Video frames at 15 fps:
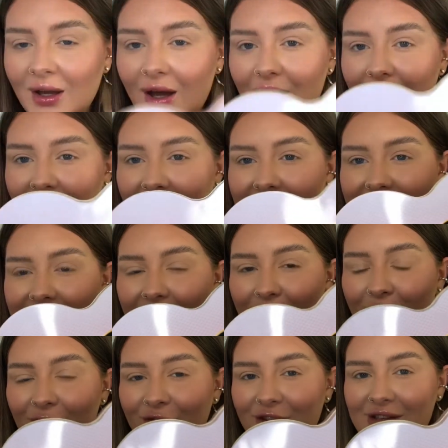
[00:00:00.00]
Okay, so
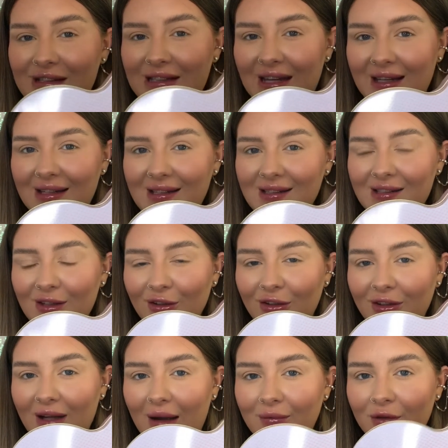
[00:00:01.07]
for today's look
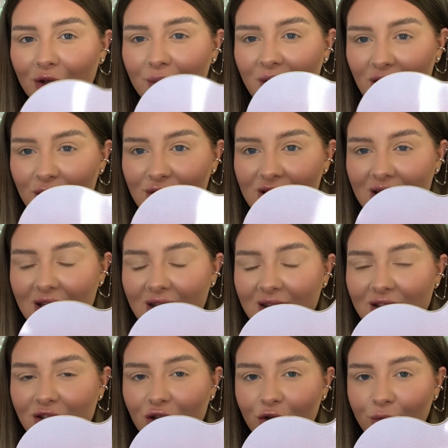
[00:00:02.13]
I'm going to be using the
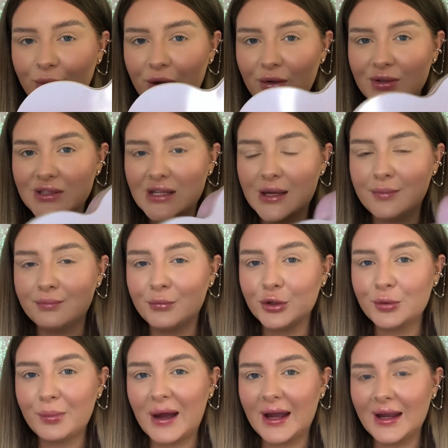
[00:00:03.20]
Doll Beauty Mud
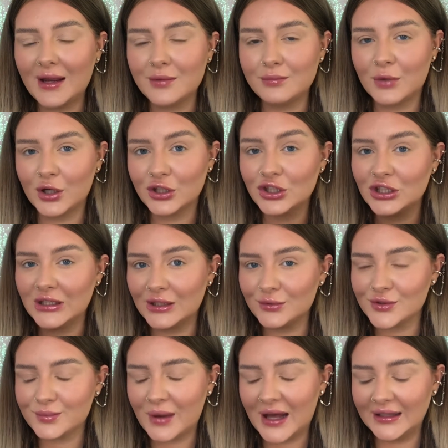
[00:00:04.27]
Pie and Mochachinos
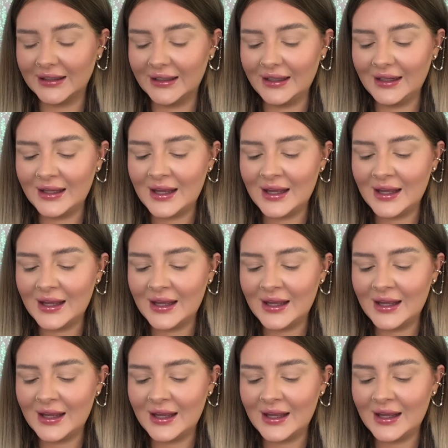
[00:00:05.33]
palette.